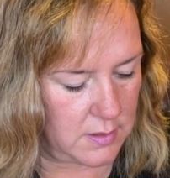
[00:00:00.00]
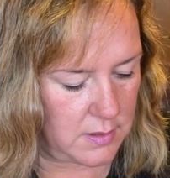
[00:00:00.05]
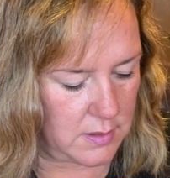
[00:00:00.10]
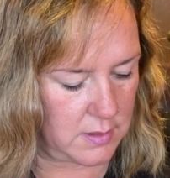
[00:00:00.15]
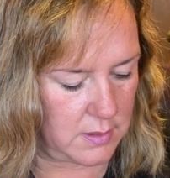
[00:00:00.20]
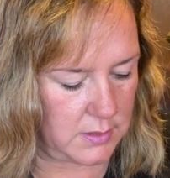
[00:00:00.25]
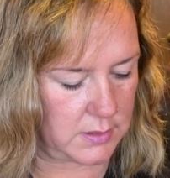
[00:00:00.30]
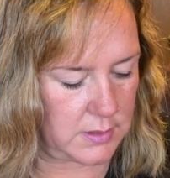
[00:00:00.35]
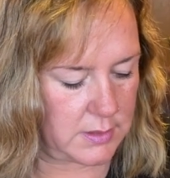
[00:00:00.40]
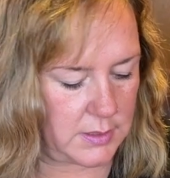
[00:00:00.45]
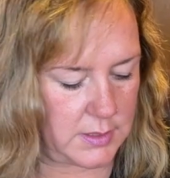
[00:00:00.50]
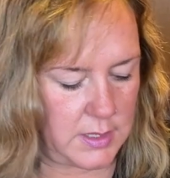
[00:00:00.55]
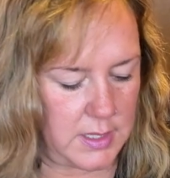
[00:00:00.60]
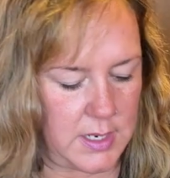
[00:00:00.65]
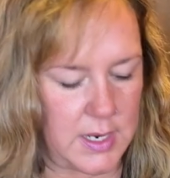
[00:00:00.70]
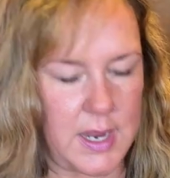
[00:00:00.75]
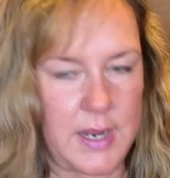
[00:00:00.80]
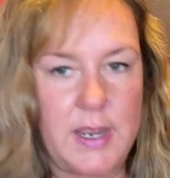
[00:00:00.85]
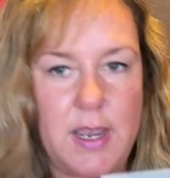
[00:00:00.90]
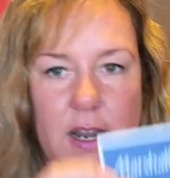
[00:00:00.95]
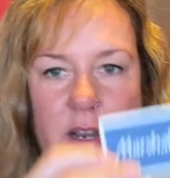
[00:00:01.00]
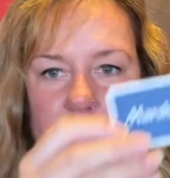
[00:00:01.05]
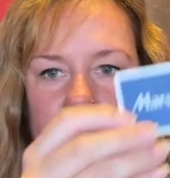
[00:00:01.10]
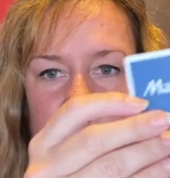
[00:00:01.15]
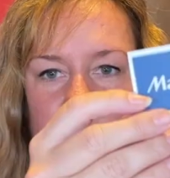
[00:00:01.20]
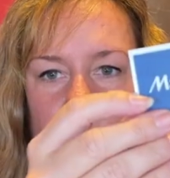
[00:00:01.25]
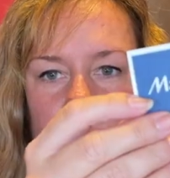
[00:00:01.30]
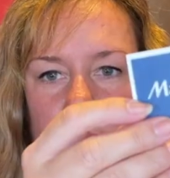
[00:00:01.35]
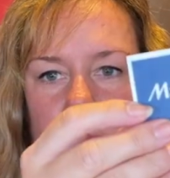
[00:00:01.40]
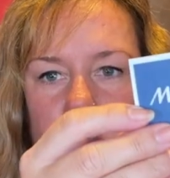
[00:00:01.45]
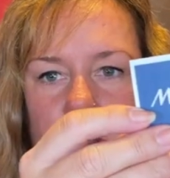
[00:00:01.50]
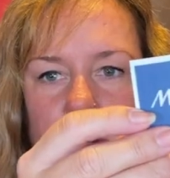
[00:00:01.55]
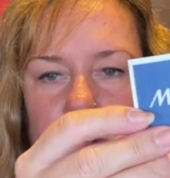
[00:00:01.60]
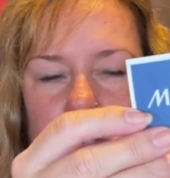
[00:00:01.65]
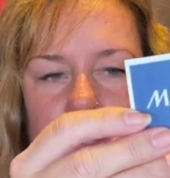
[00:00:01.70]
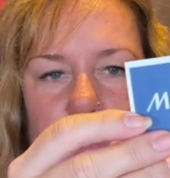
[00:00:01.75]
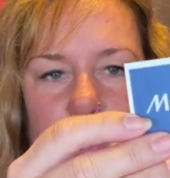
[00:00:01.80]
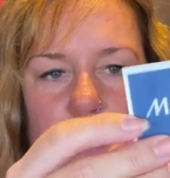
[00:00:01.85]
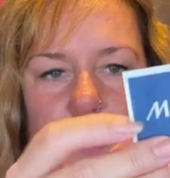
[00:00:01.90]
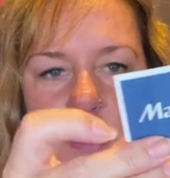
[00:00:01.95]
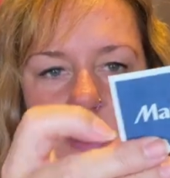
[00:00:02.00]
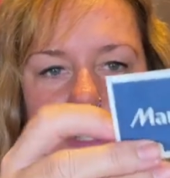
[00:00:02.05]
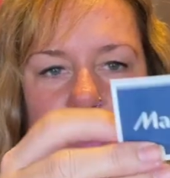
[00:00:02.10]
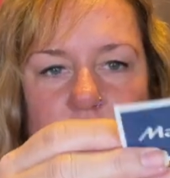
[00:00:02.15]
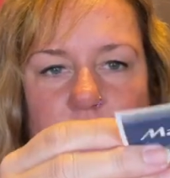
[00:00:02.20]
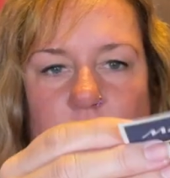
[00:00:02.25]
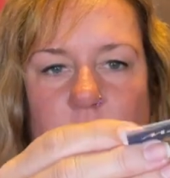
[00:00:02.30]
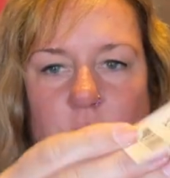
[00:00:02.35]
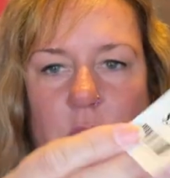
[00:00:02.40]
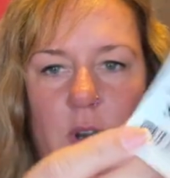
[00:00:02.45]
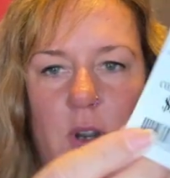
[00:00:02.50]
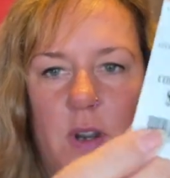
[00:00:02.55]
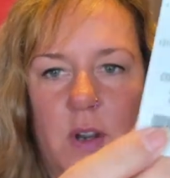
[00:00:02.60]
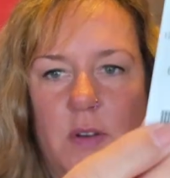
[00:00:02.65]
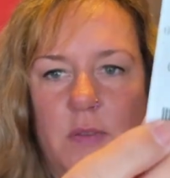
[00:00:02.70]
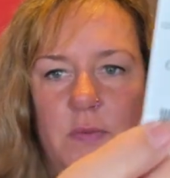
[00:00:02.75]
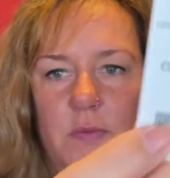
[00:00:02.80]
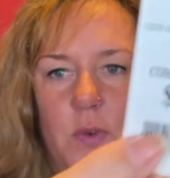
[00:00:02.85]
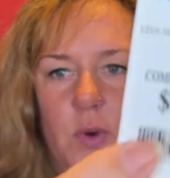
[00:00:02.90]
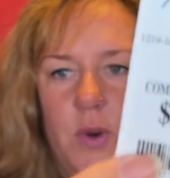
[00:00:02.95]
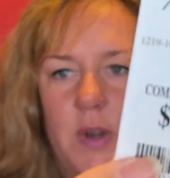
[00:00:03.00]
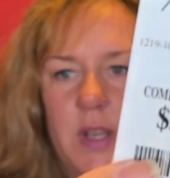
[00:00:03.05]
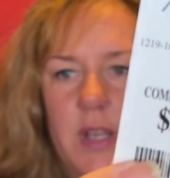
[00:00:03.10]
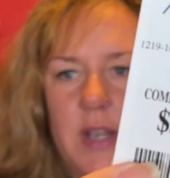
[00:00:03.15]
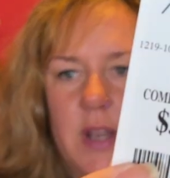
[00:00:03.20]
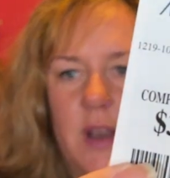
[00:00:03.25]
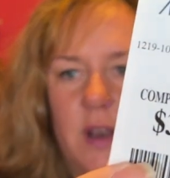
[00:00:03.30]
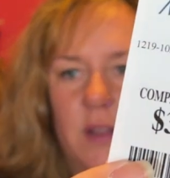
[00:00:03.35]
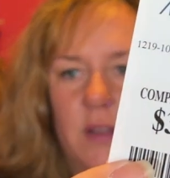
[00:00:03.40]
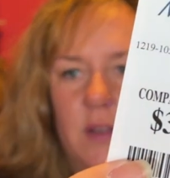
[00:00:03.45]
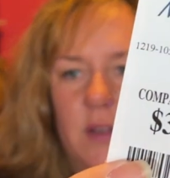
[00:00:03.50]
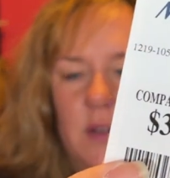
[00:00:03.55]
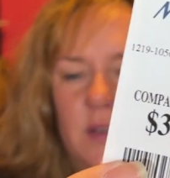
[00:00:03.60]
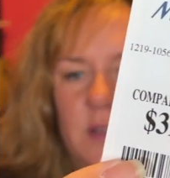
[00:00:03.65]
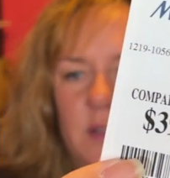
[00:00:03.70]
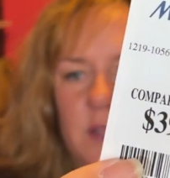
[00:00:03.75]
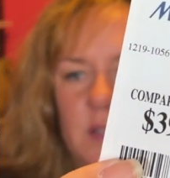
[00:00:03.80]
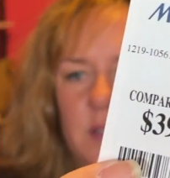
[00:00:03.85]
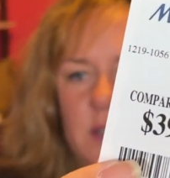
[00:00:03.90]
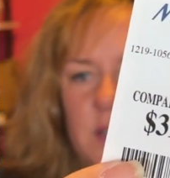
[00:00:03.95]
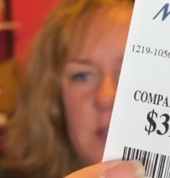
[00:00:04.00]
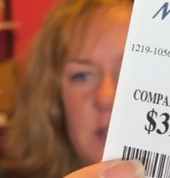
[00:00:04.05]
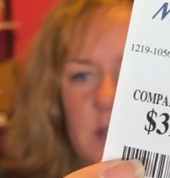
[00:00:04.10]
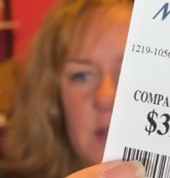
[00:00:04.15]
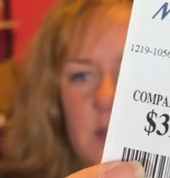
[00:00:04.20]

let's see, I got it from Marshalls for $40.